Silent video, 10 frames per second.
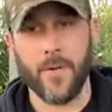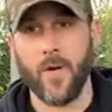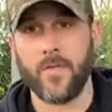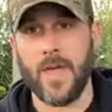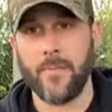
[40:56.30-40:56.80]
the
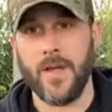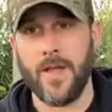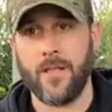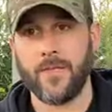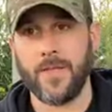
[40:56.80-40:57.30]
prototype
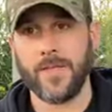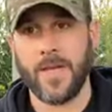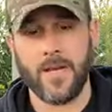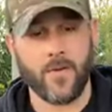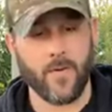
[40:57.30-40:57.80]
at Haley
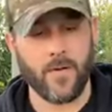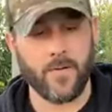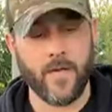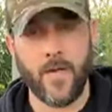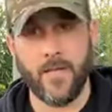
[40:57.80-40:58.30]
Strategic
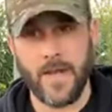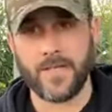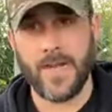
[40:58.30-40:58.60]
Headquarters. They